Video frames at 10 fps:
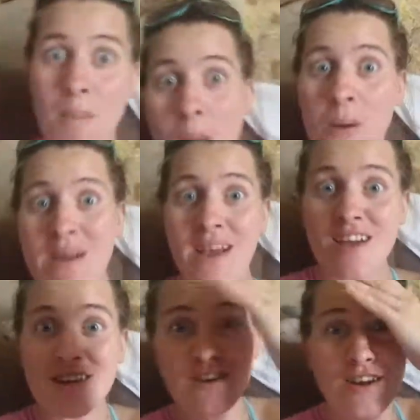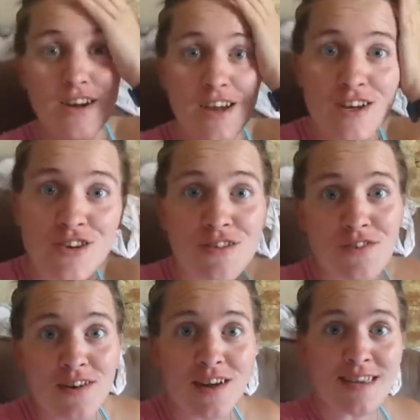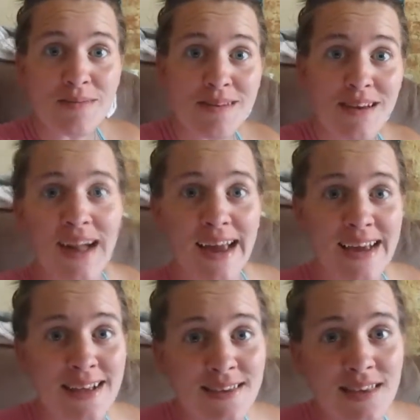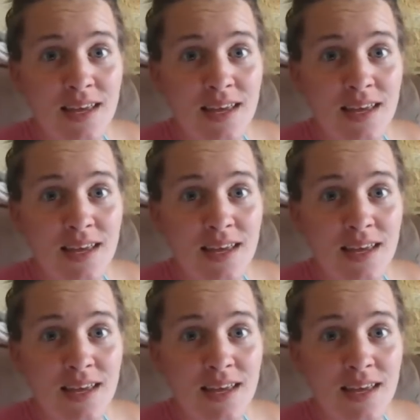Oh my gosh! I totally forgot something, guys.